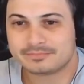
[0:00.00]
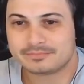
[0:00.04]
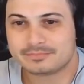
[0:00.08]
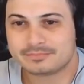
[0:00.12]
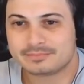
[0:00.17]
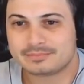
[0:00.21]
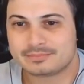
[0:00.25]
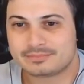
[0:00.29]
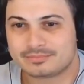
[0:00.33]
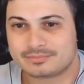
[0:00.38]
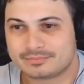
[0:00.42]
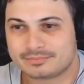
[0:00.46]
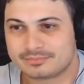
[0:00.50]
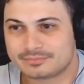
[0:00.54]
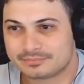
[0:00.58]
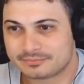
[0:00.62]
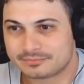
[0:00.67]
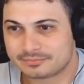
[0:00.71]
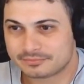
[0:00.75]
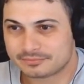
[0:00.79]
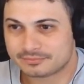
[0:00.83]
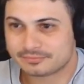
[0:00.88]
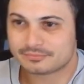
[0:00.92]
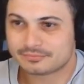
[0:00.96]

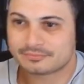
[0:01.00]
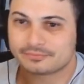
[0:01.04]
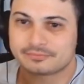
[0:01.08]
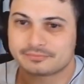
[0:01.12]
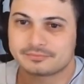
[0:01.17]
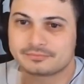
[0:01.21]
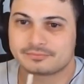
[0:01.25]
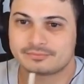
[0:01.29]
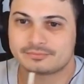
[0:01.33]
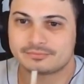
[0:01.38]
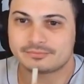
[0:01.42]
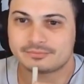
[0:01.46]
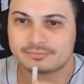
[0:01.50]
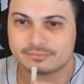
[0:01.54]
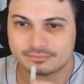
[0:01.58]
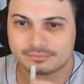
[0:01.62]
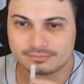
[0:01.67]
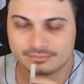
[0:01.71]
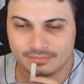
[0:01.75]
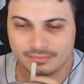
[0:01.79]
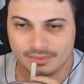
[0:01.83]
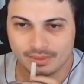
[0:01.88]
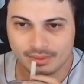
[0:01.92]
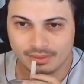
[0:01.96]

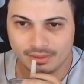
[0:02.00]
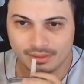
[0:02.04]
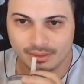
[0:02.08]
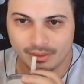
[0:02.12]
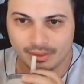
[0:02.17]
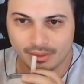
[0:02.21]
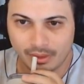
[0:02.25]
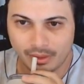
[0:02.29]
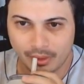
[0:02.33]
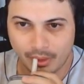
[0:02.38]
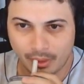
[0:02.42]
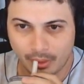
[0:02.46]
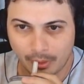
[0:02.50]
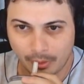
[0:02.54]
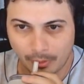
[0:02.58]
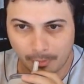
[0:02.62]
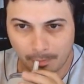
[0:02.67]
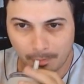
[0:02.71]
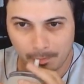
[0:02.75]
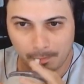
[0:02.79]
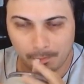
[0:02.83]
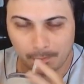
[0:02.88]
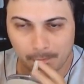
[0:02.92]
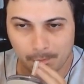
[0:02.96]

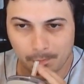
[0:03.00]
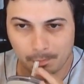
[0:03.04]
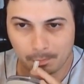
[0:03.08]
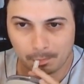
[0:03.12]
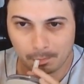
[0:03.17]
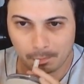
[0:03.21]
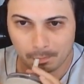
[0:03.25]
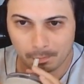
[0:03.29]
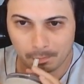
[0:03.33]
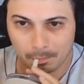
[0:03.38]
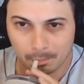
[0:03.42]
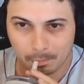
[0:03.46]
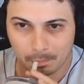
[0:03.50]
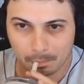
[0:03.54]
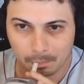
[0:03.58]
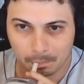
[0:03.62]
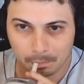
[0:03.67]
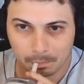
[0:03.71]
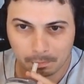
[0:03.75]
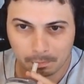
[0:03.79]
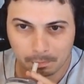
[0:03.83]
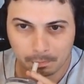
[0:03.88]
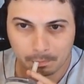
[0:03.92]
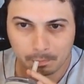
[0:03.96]

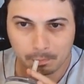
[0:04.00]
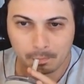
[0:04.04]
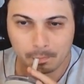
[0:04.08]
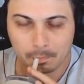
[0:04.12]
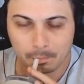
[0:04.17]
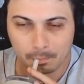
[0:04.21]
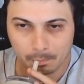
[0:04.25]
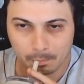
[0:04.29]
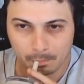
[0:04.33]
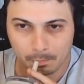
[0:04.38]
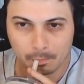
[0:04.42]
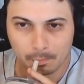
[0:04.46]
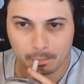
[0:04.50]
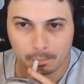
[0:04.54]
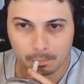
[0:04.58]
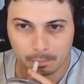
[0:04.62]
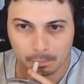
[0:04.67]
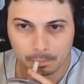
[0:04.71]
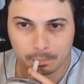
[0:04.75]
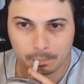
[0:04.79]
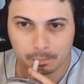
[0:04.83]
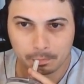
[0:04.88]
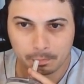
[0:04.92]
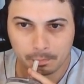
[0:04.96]

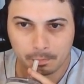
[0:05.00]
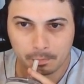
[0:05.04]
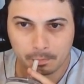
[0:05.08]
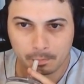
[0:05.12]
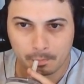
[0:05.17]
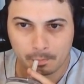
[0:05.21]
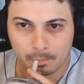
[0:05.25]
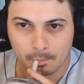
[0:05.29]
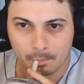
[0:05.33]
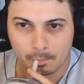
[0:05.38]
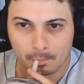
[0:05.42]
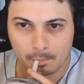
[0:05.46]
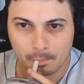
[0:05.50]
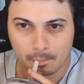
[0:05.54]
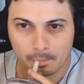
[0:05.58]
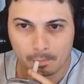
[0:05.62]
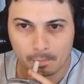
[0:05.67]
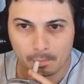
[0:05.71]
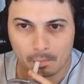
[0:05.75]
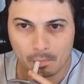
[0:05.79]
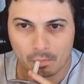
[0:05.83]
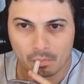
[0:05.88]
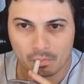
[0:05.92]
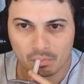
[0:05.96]

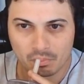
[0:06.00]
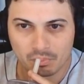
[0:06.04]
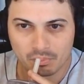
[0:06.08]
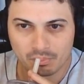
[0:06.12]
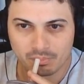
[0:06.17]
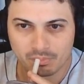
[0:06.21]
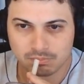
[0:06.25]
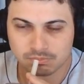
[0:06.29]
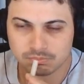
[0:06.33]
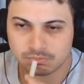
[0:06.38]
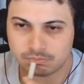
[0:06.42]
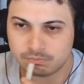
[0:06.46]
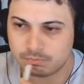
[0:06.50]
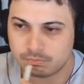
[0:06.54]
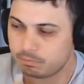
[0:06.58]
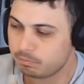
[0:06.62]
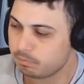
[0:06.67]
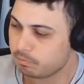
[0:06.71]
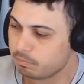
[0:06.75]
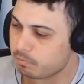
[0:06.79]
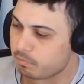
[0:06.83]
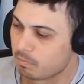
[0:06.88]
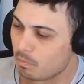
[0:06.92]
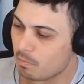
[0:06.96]

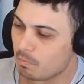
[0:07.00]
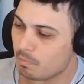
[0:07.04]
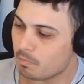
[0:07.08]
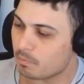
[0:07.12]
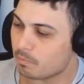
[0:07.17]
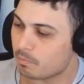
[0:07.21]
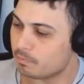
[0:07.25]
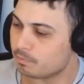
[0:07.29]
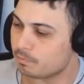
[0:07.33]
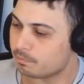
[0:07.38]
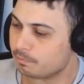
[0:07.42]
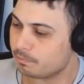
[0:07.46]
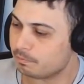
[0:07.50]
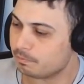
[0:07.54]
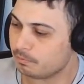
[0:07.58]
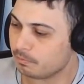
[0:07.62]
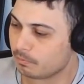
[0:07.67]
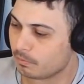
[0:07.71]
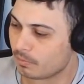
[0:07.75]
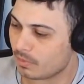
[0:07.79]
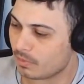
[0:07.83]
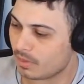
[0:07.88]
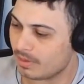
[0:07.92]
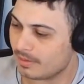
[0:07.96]
The person shown says nothing.